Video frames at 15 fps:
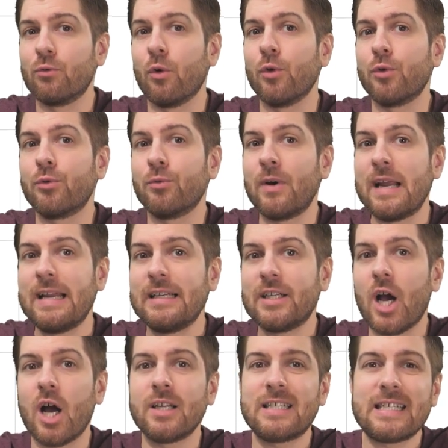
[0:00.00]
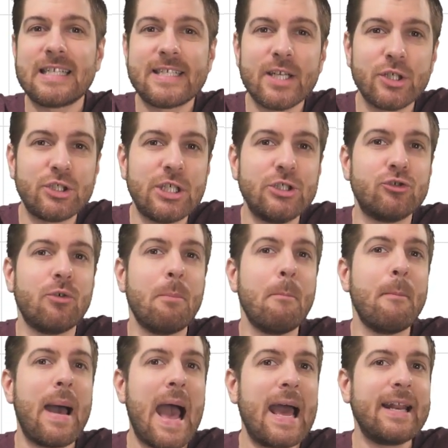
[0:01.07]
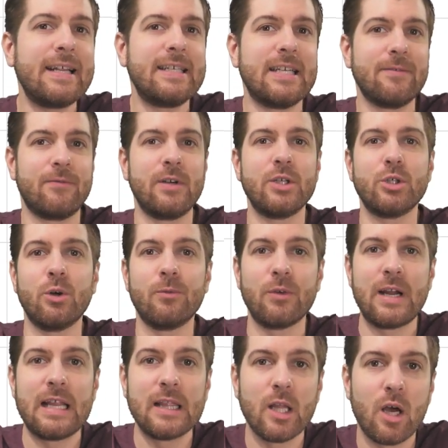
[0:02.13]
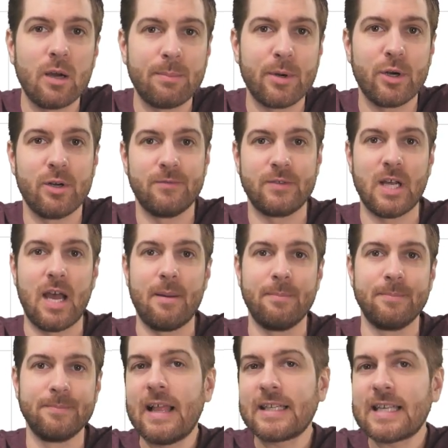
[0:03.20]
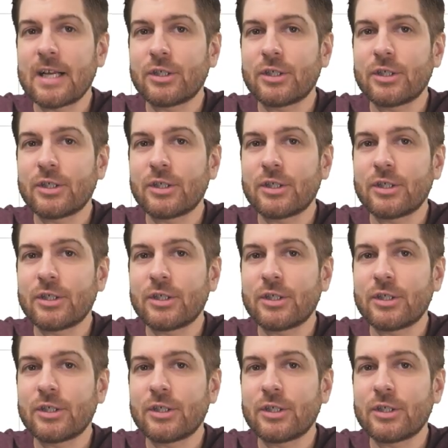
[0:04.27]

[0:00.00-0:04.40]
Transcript: growth rate causes such a dramatic difference over a long period of time. That's